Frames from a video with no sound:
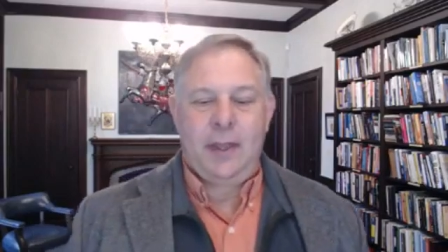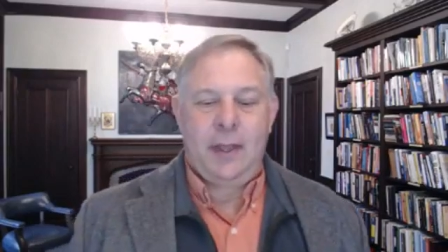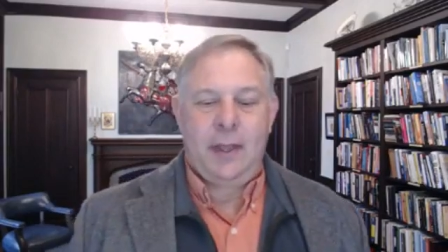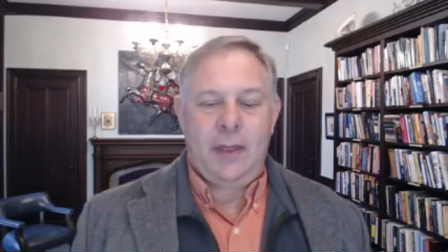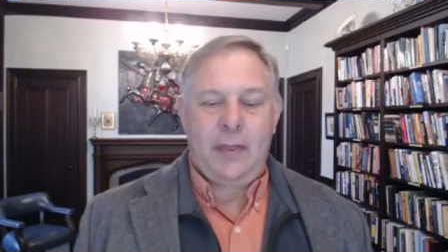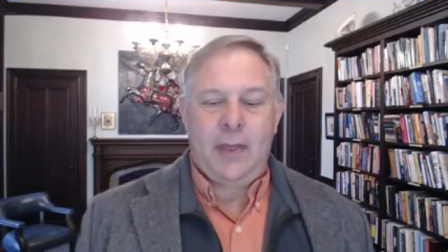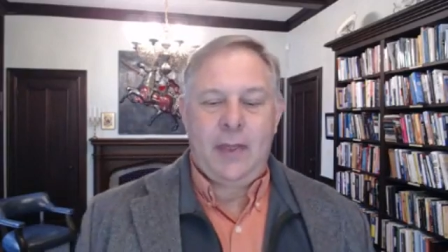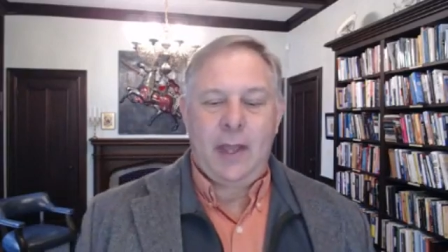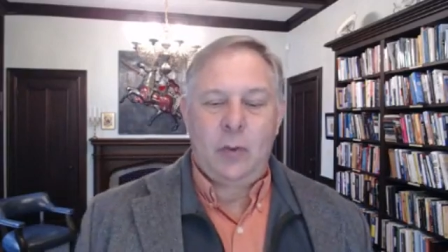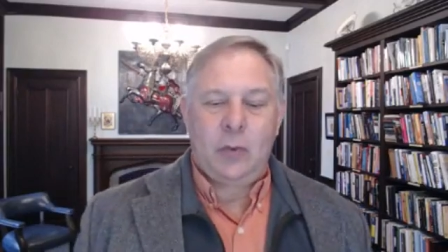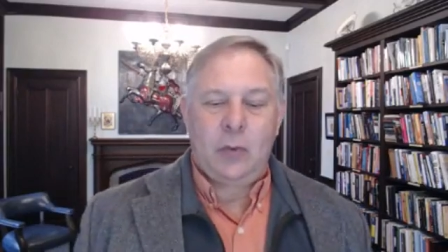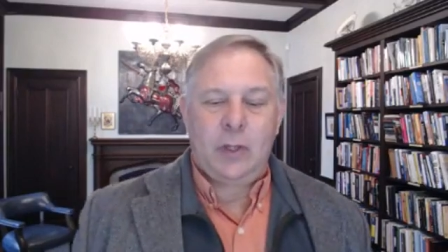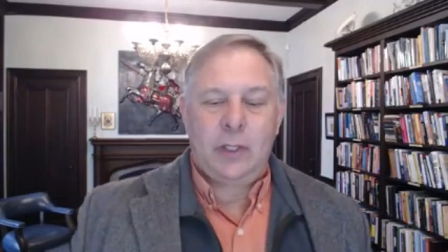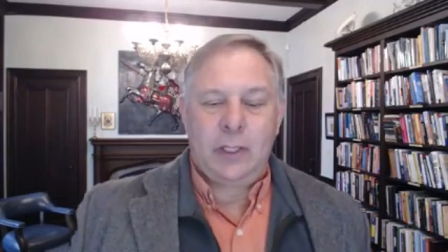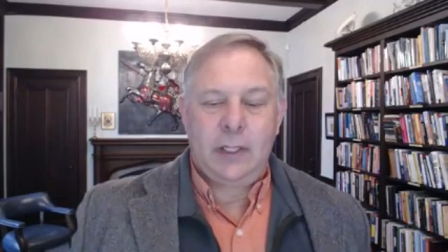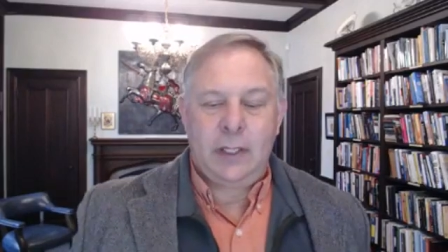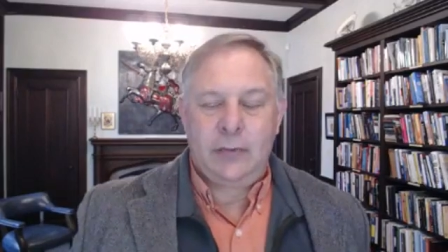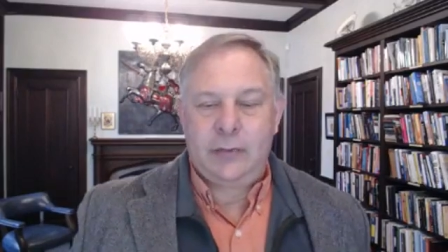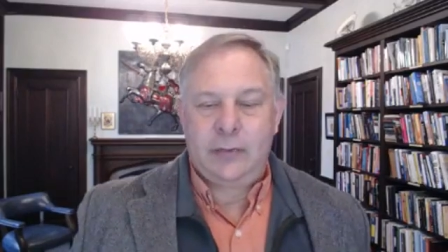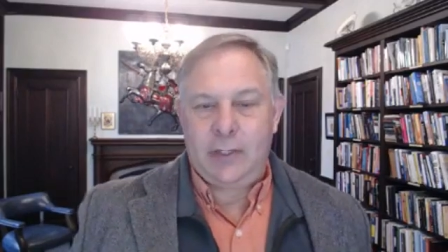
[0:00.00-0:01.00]

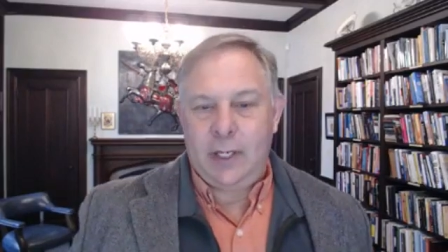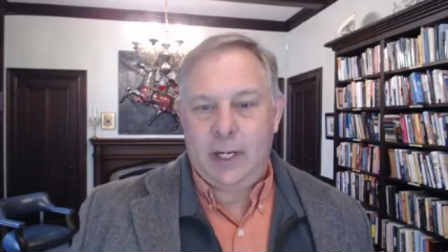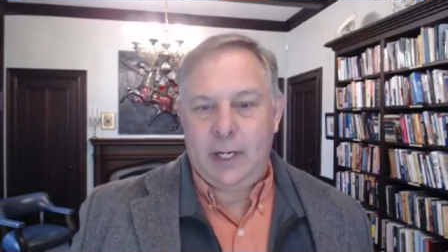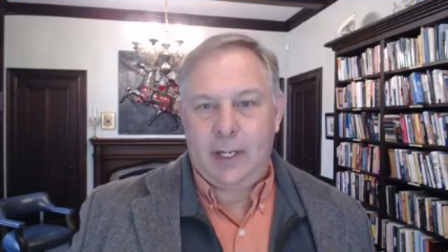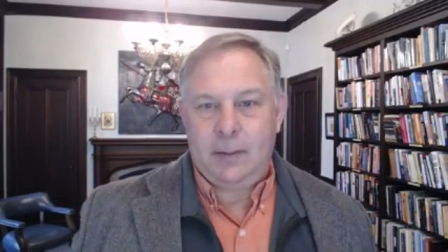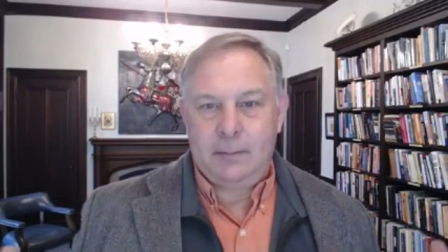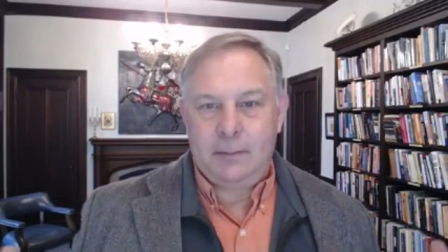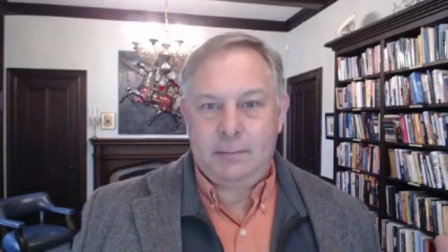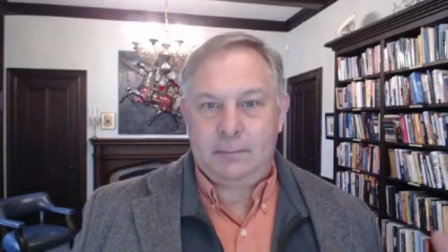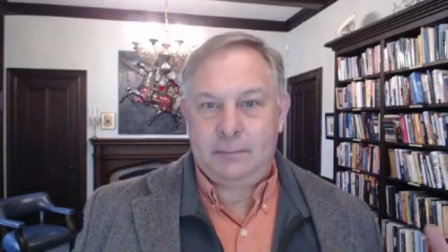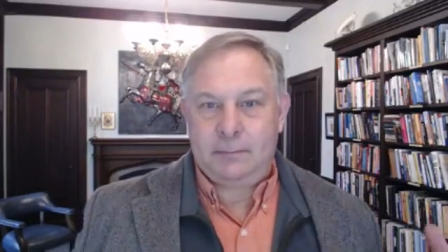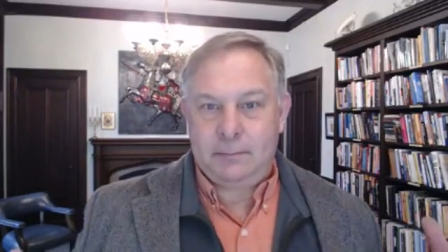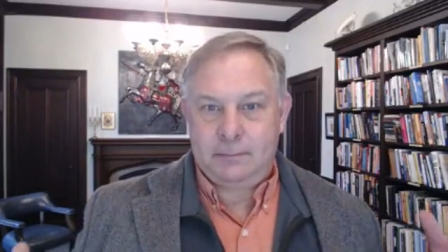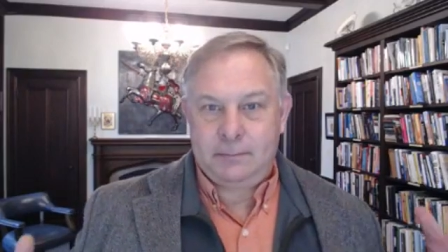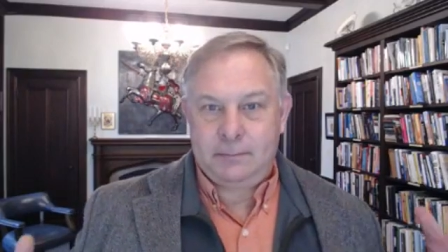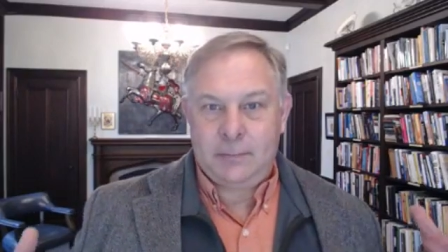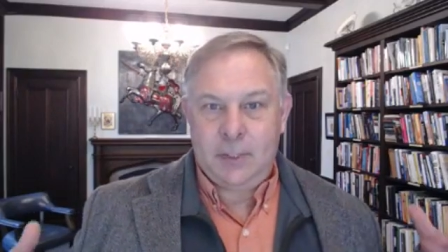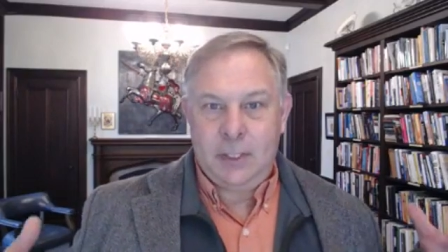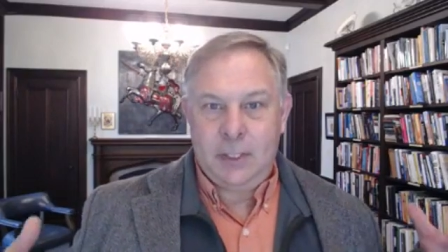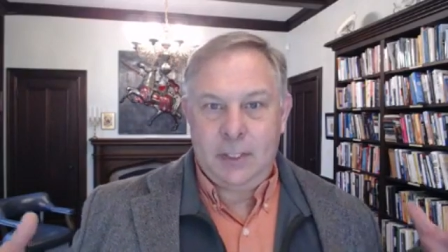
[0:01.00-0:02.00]
lift up
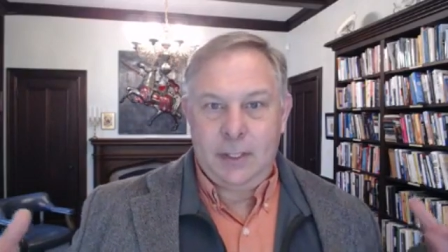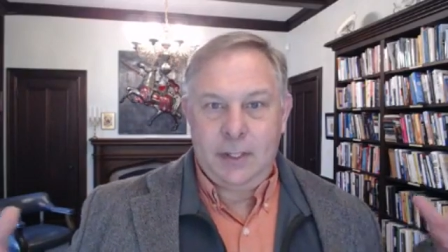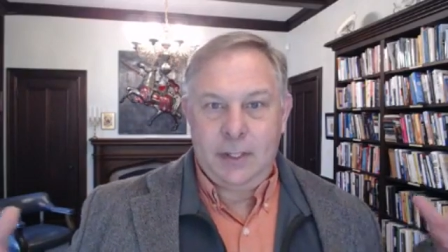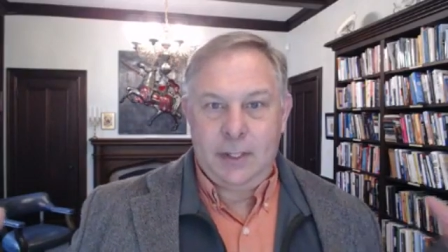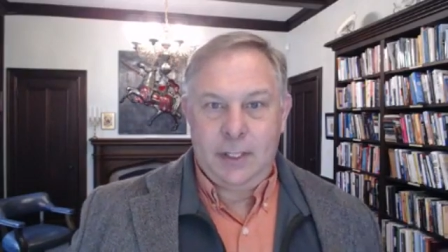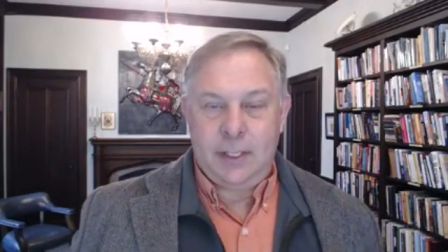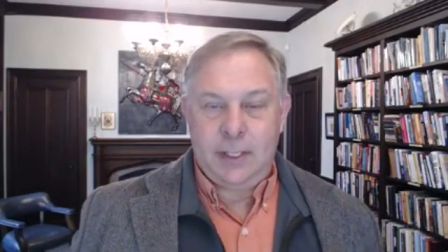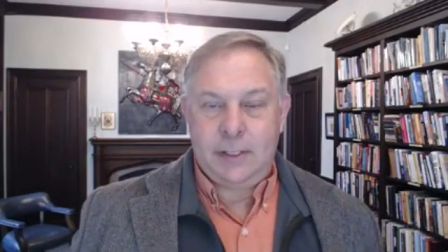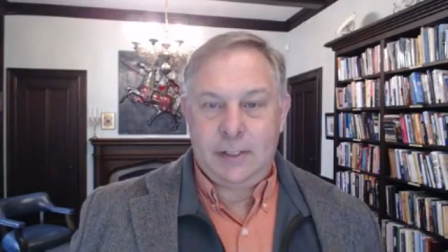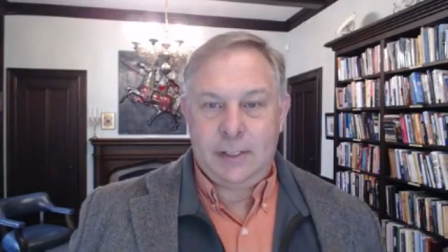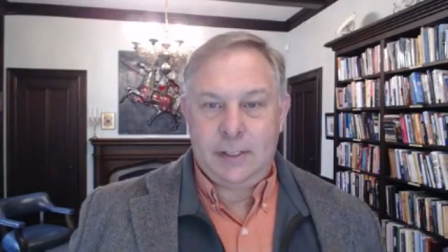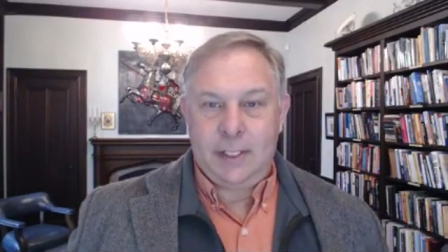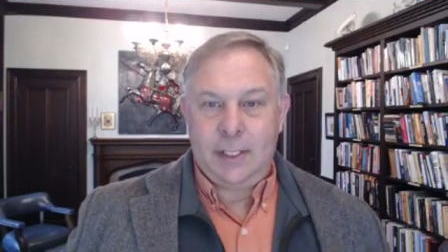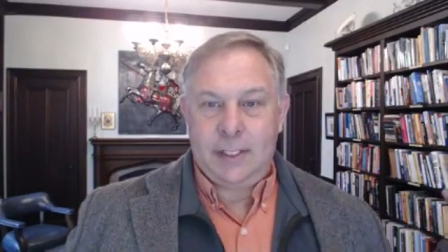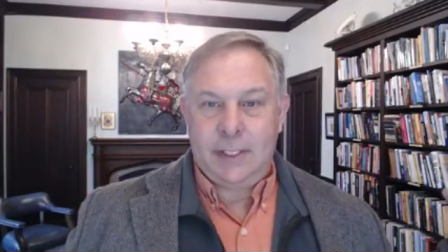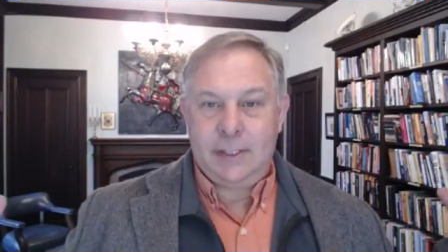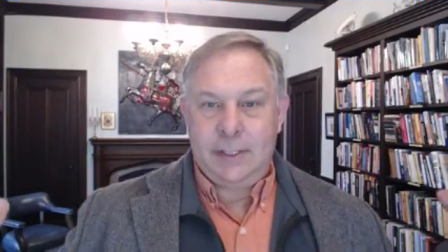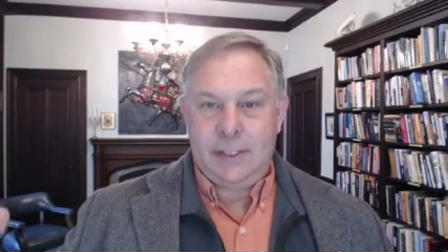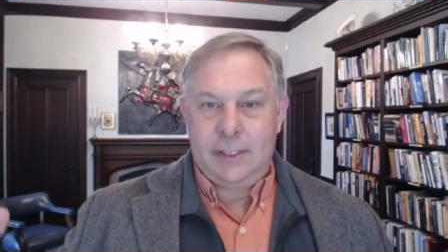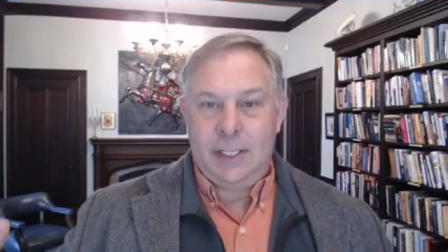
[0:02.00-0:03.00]

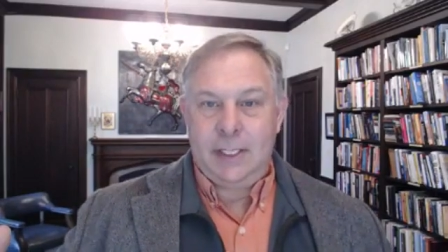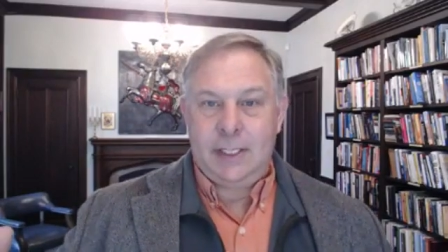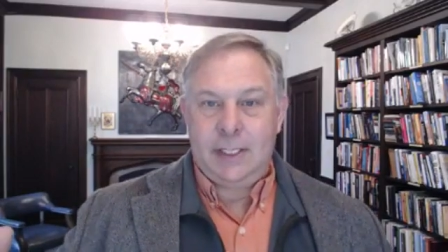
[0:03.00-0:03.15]
the